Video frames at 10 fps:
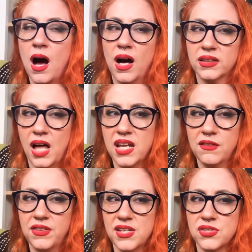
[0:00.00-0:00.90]
a lot
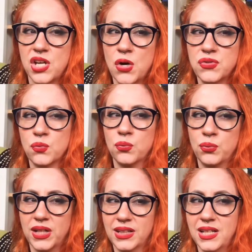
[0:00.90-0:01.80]
of these notes
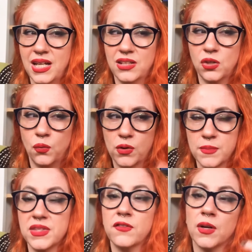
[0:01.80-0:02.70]
really need the
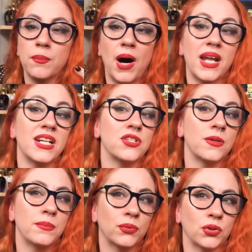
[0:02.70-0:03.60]
warmth of your body
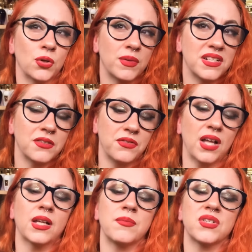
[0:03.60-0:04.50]
to bloom and
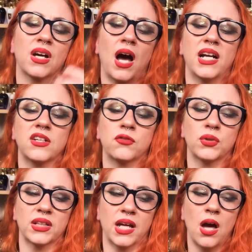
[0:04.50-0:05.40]
develop to kind of
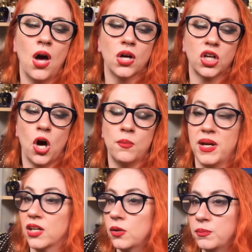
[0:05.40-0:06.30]
really
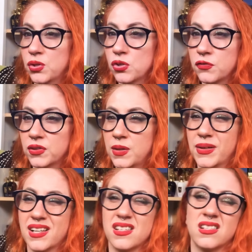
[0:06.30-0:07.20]
commingle beautifully,
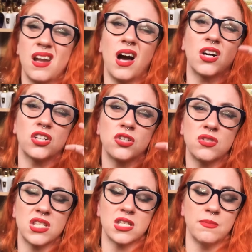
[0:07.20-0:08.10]
because it's not going to
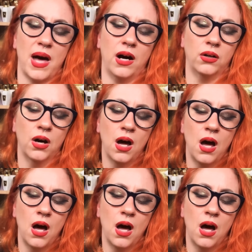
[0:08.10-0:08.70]
smell